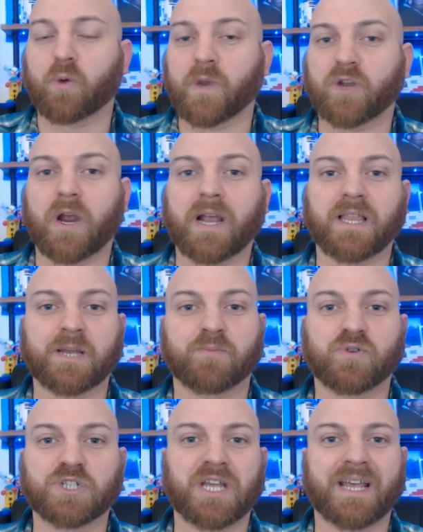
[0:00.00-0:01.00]
We greatly
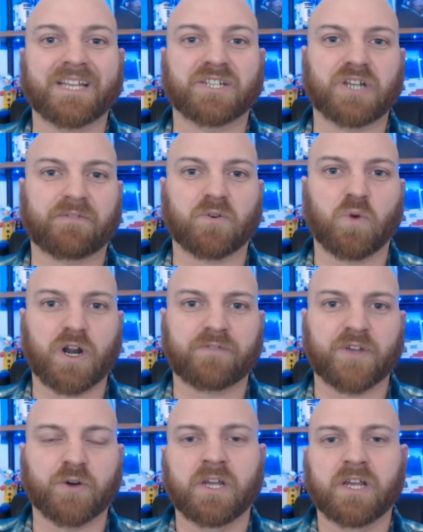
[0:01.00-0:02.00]
appreciate each and every one
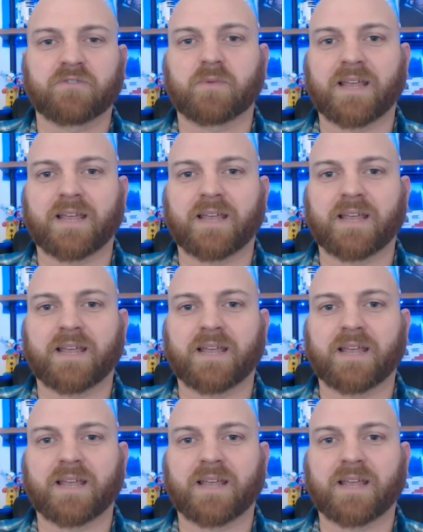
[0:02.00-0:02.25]
of you for